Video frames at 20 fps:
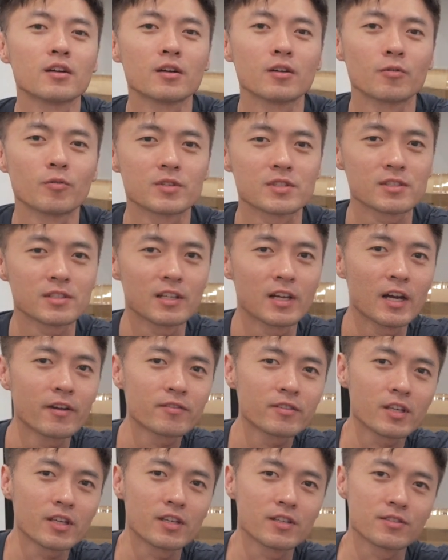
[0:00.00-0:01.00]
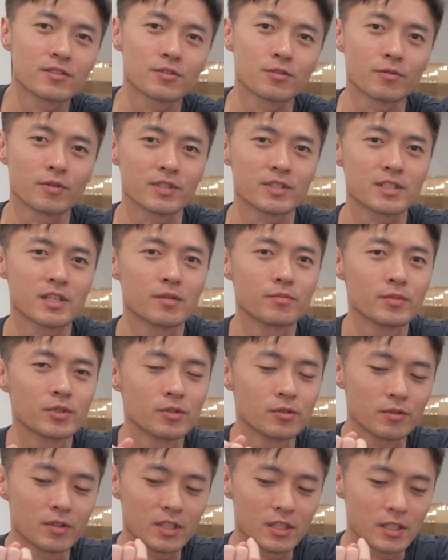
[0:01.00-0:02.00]
What's left is to
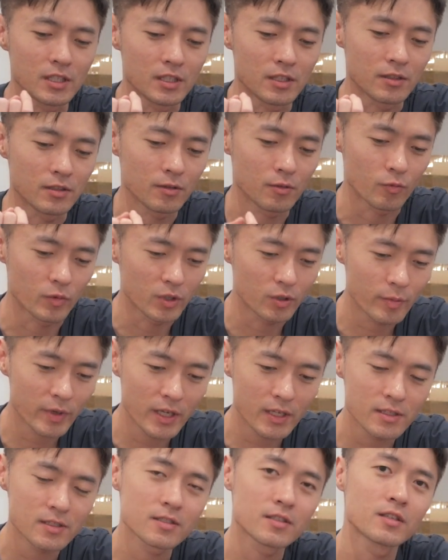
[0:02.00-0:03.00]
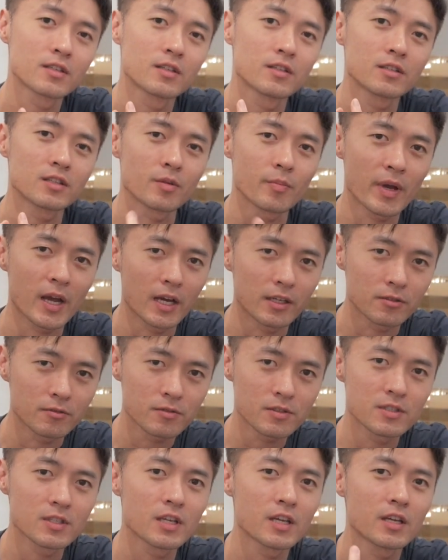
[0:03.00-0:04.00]
assemble the wheelbase, the
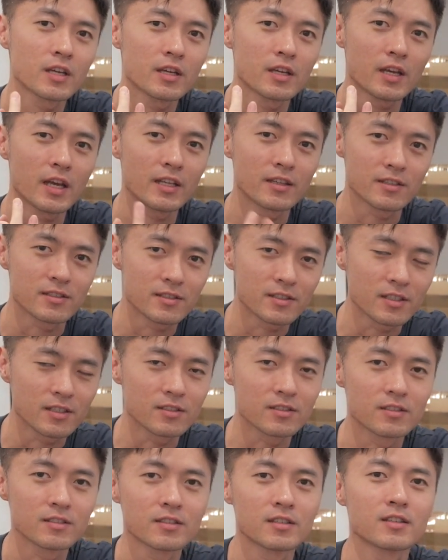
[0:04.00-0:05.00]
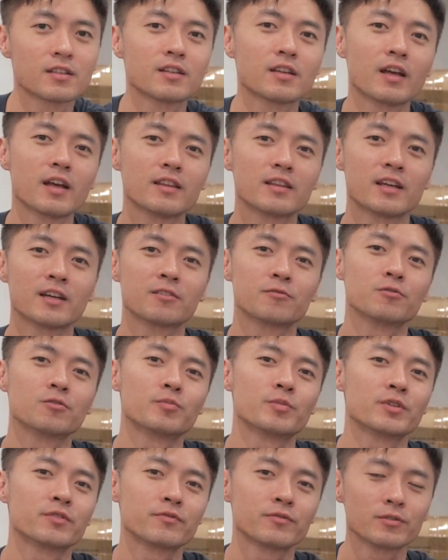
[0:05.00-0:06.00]
pedals, and the seat, and then it will
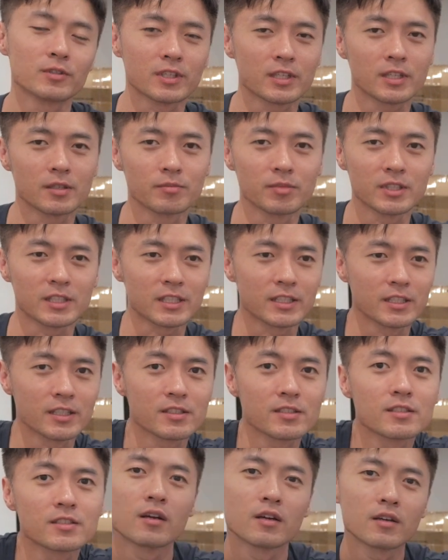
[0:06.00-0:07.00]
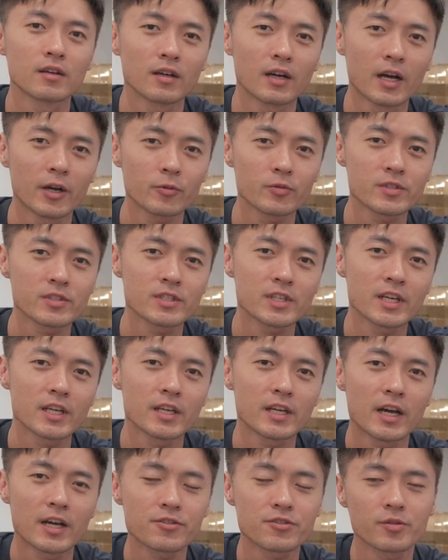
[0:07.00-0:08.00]
be fully completed. I would
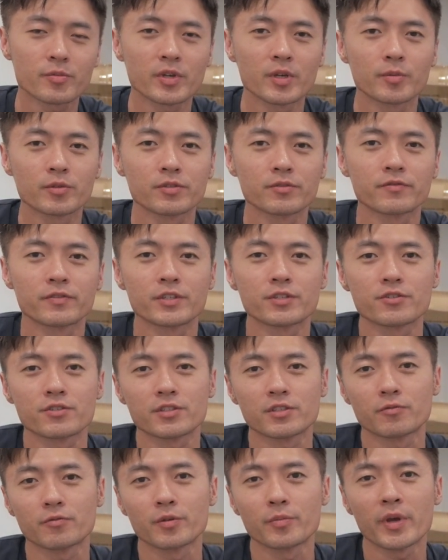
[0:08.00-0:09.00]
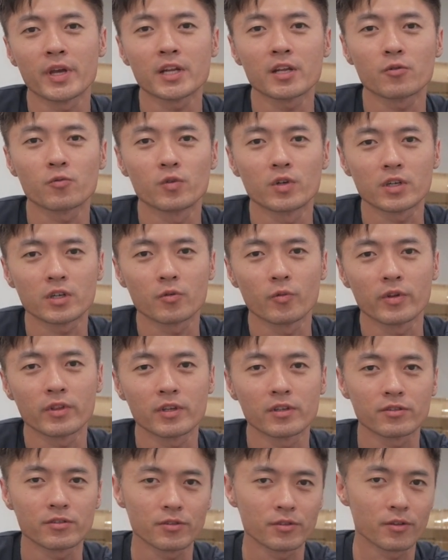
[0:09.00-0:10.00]
say I should be able to finish the remaining work
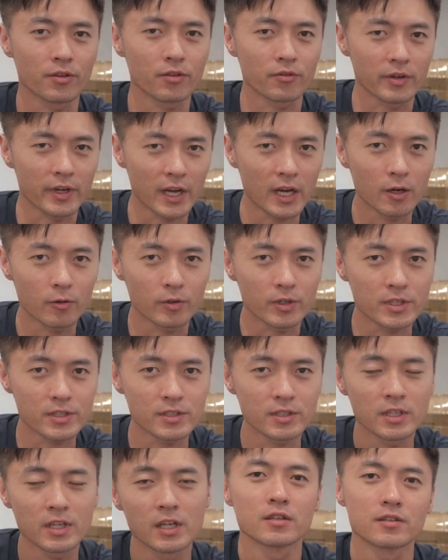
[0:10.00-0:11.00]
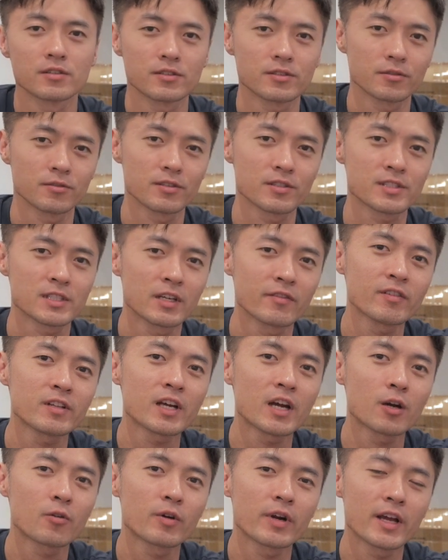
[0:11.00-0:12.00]
within 2 to 3 hours. So the
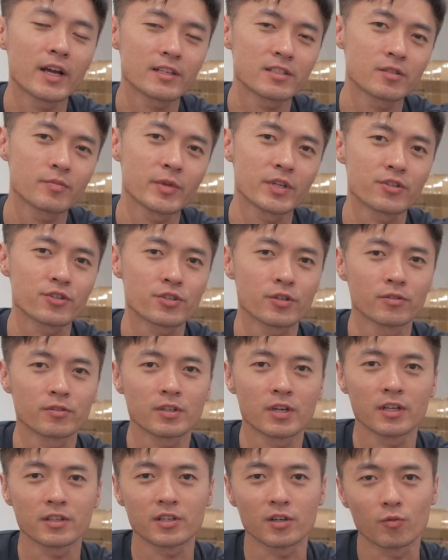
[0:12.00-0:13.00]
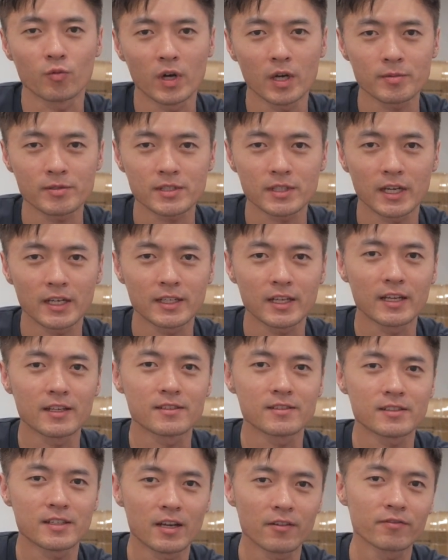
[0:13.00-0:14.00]
7-hour estimate shown on their website
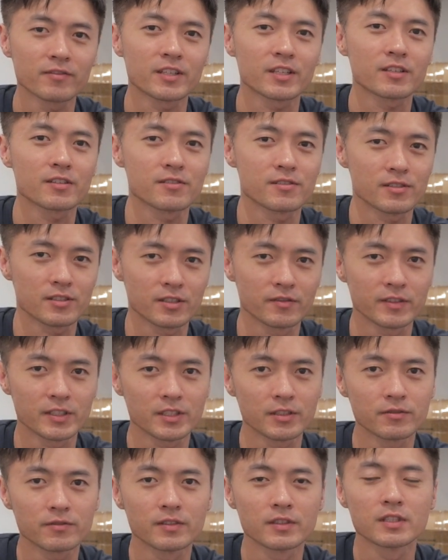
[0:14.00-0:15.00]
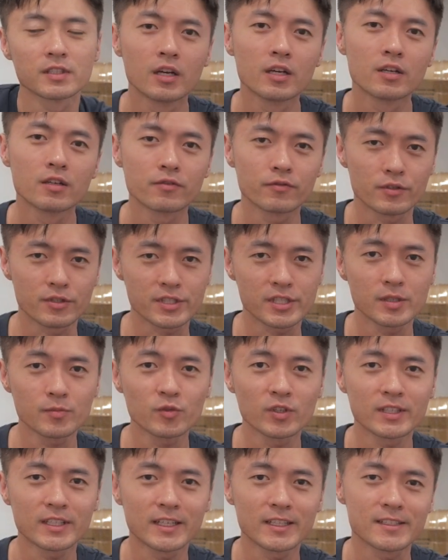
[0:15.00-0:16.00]
is definitely conservative. For
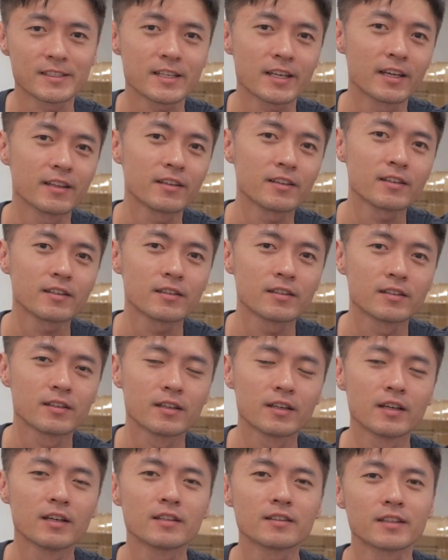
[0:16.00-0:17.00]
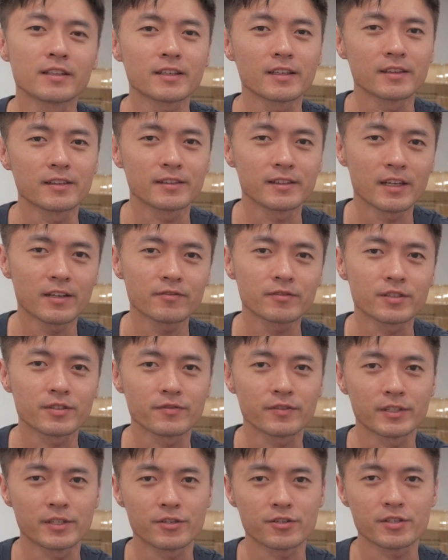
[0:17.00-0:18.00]
someone that is handy, they can definitely
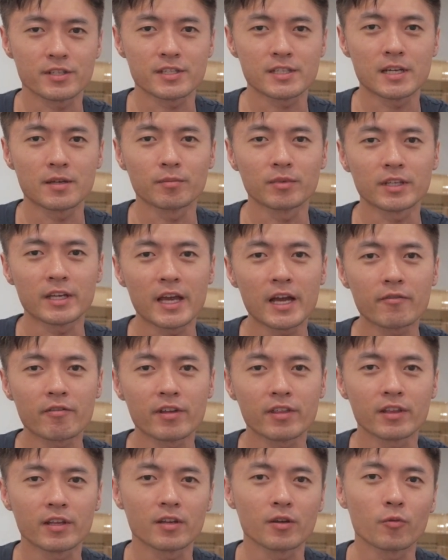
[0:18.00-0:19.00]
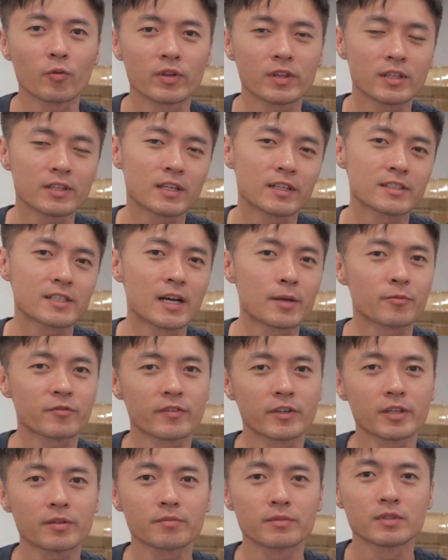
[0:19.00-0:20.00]
finish assembling everything within that time
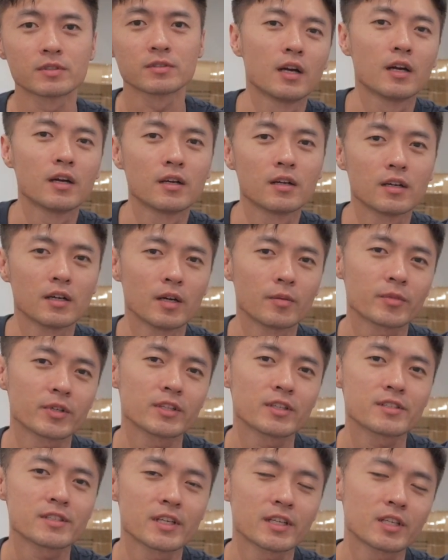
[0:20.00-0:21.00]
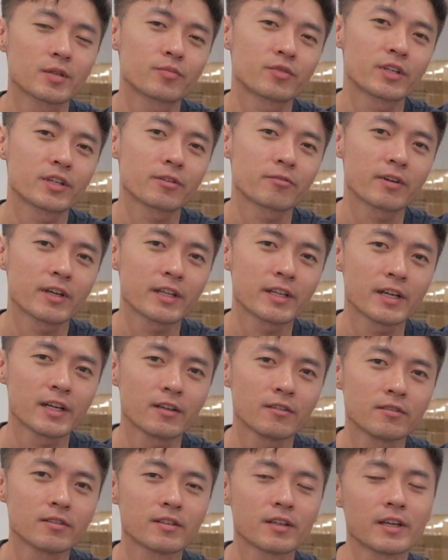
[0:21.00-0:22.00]
frame. I'm gonna take a break right
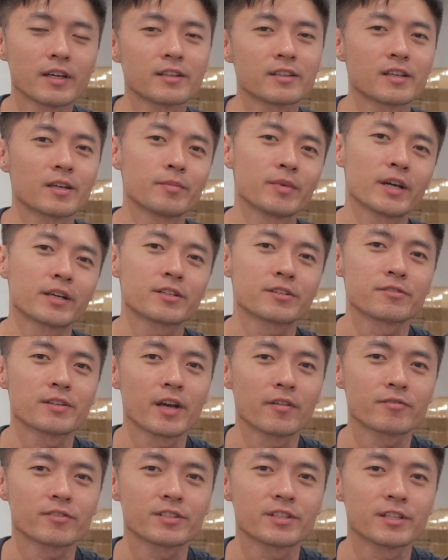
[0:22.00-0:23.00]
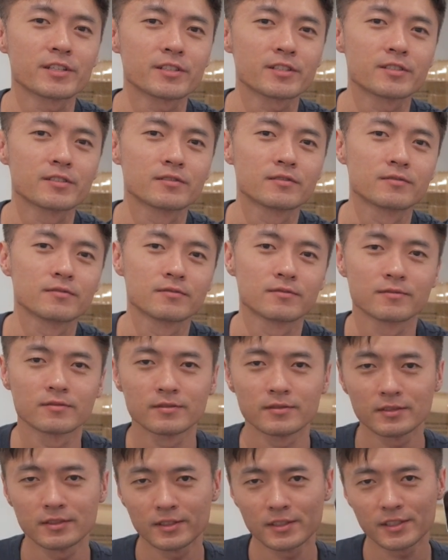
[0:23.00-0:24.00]
now and get back to you after dinner.
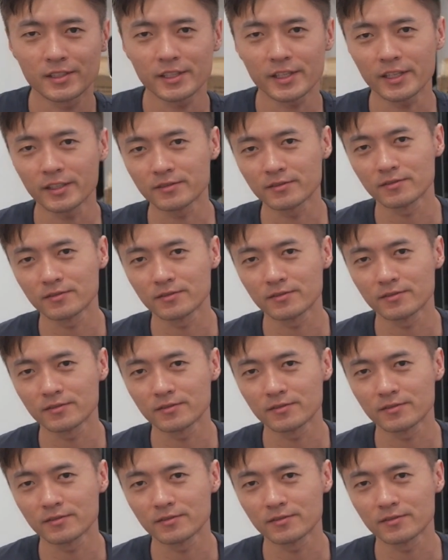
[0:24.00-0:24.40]
See ya.